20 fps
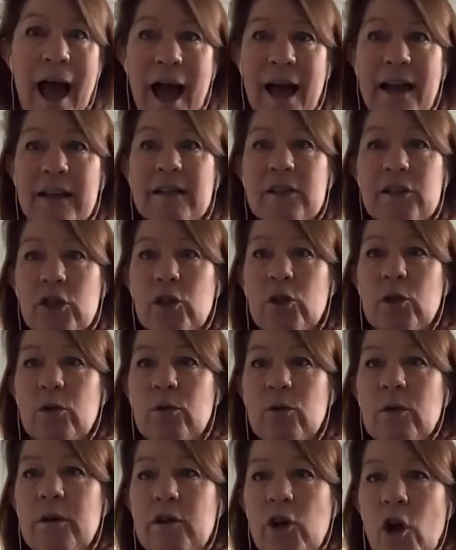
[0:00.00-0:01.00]
and
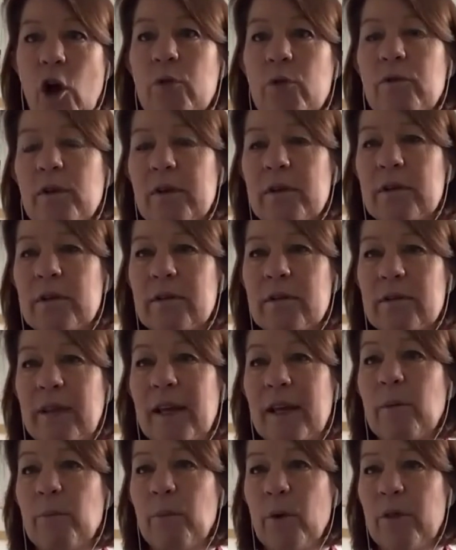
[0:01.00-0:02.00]
to know that
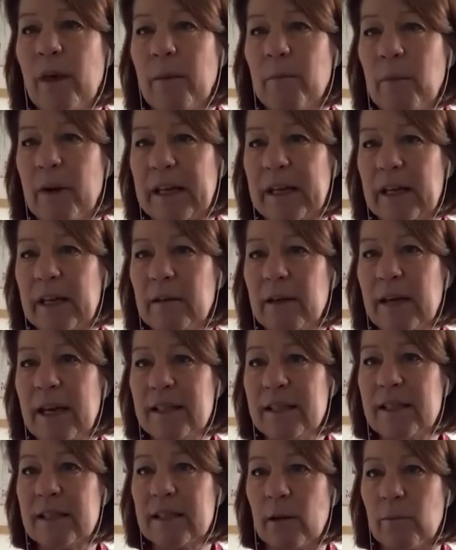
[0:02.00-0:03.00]
they can put their money
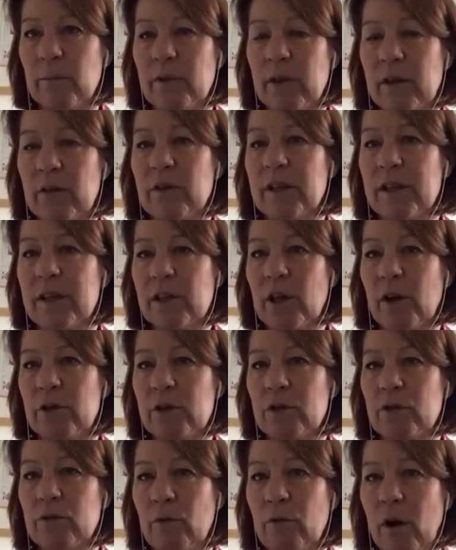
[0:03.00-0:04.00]
into something that is going
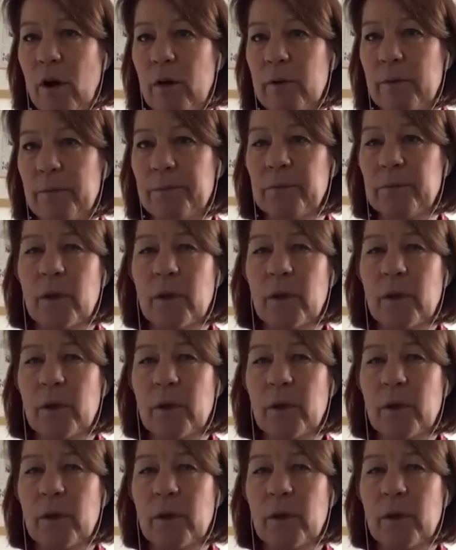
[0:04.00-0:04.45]
to grow.